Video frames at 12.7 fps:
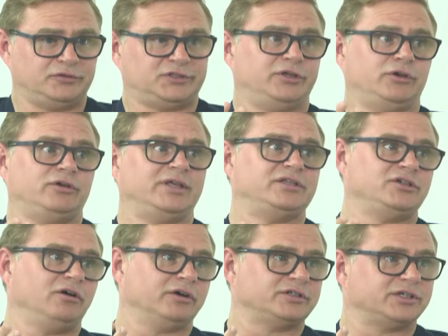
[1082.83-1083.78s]
obviously who they're
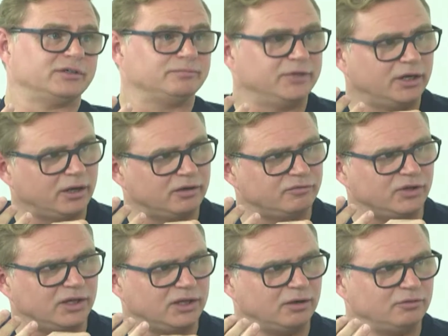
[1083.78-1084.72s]
targeting. You know, if
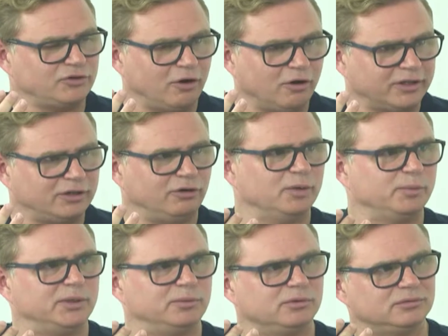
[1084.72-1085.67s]
they don't target the
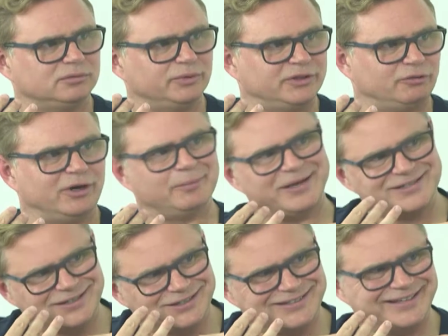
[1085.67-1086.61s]
right people with the right
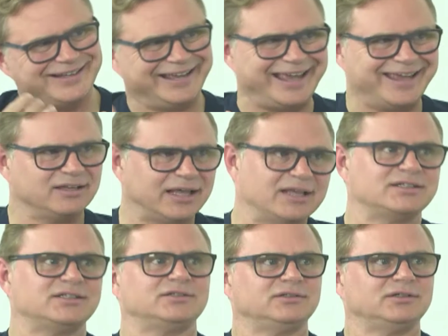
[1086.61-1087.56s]
message, then again,
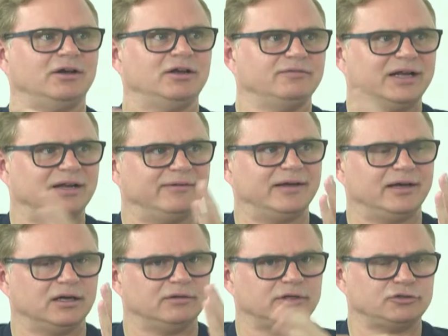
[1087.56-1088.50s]
that's kind of
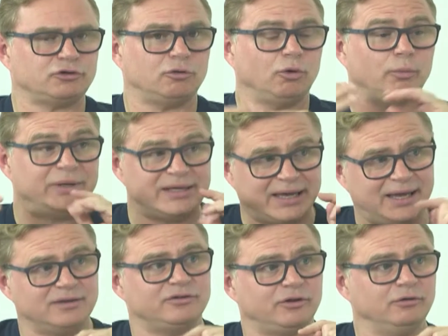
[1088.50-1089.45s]
out of control. What we
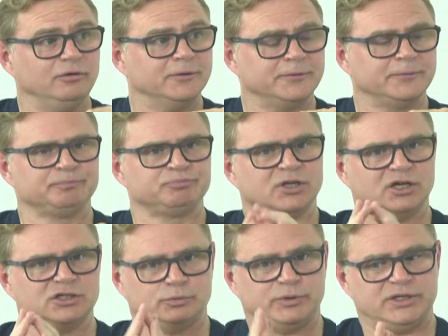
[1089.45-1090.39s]
can do
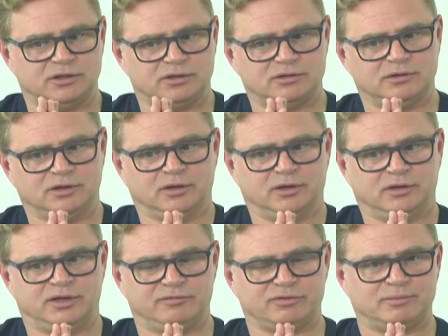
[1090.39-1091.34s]
is we can
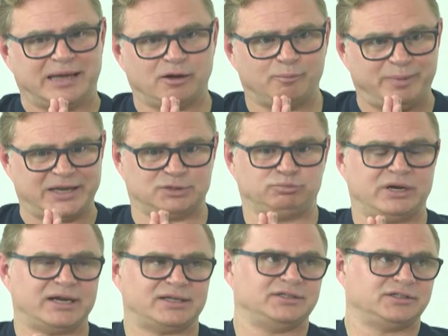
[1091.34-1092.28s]
give them our best
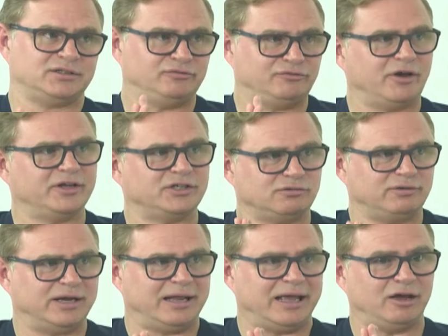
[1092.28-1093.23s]
practice and advice
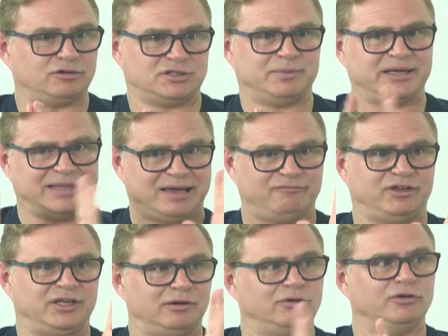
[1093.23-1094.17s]
around how to make that
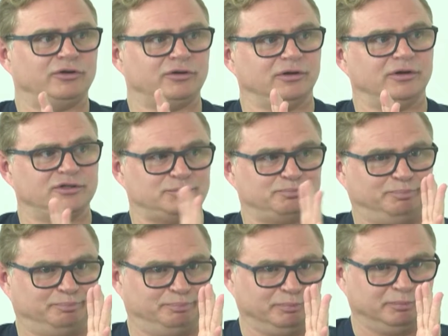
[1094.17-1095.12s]
video look as
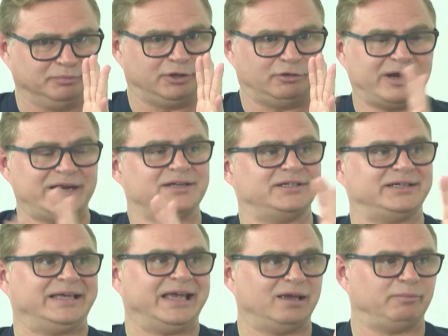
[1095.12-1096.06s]
great as
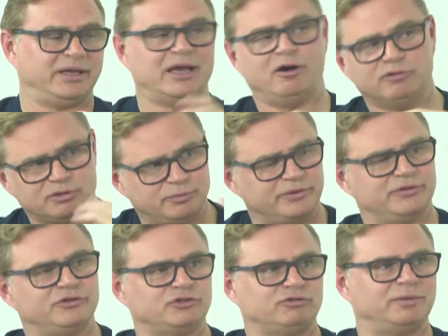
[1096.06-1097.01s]
it can be, help them
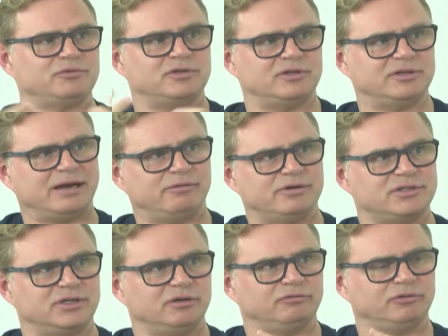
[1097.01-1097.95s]
with the script and the
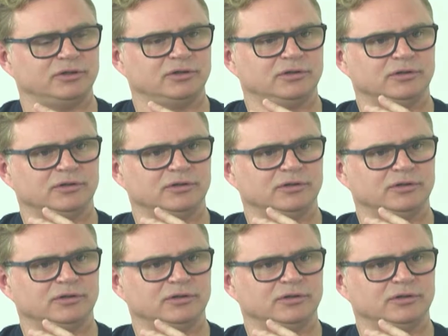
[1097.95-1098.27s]
narrative,